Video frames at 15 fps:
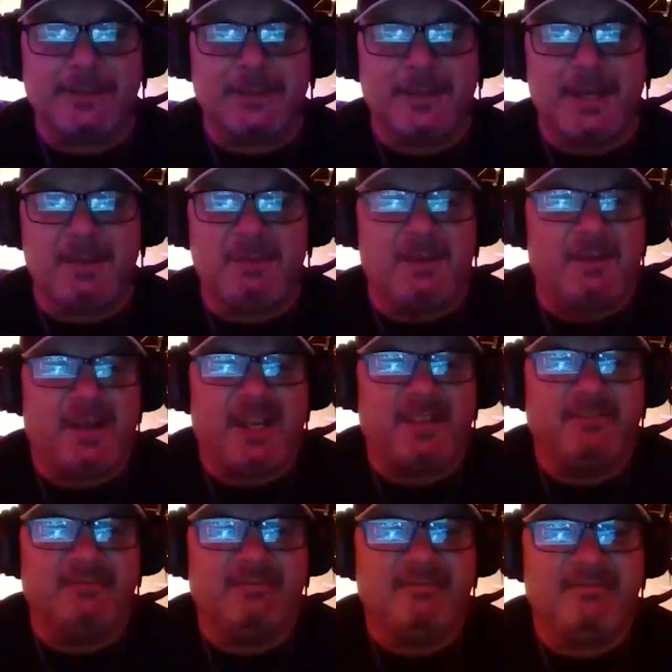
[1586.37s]
So keep doing it.
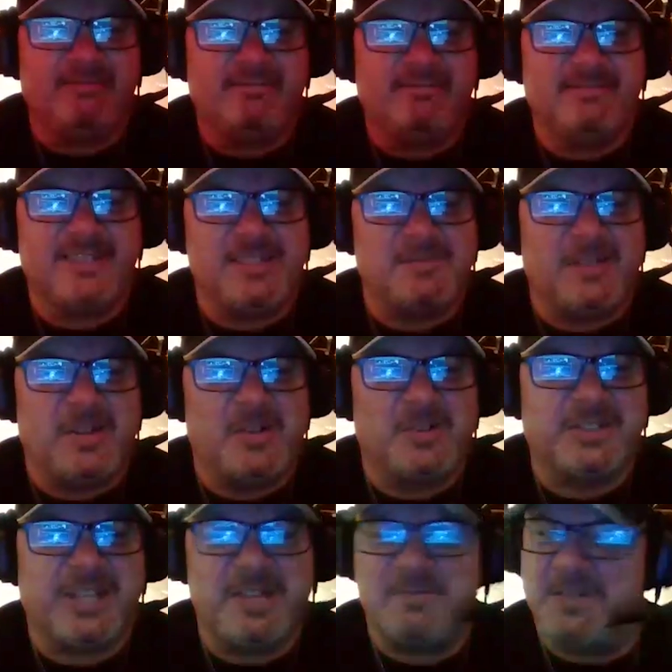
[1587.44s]
See my
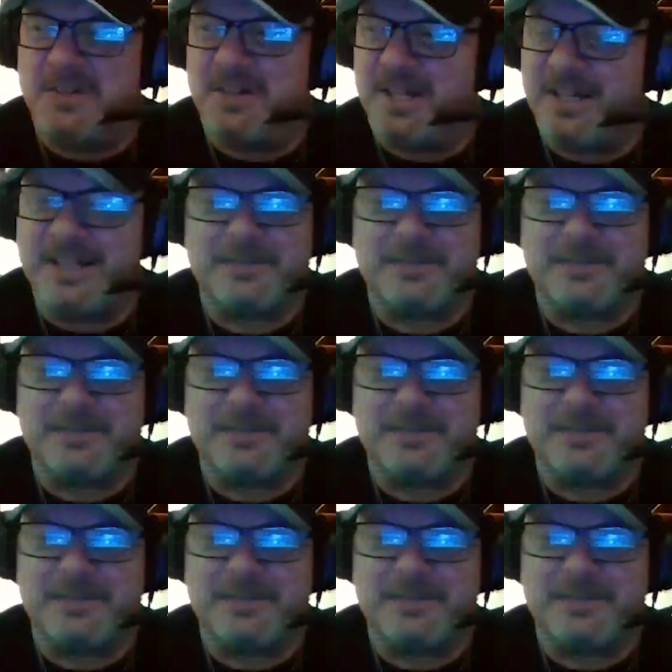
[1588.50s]
nose, keep doing it.